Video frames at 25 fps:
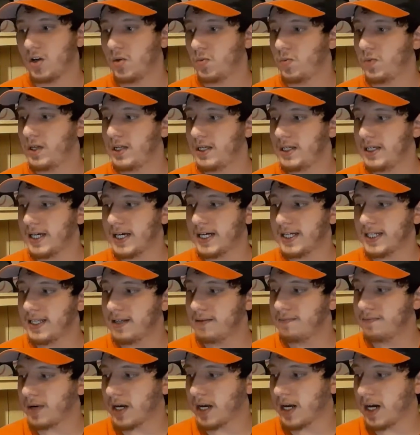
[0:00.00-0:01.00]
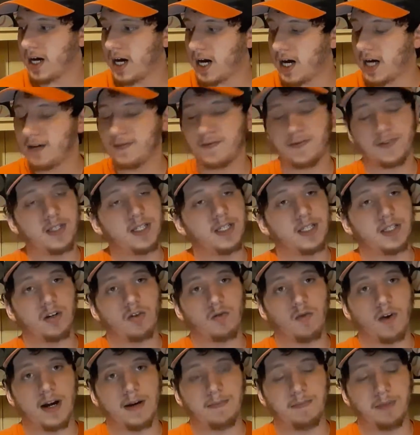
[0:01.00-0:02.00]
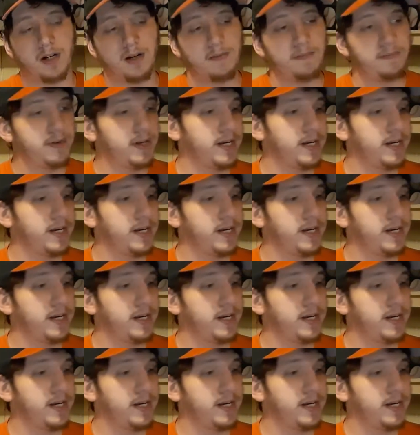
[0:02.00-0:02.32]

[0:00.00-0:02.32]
I did my off-season wrap-up,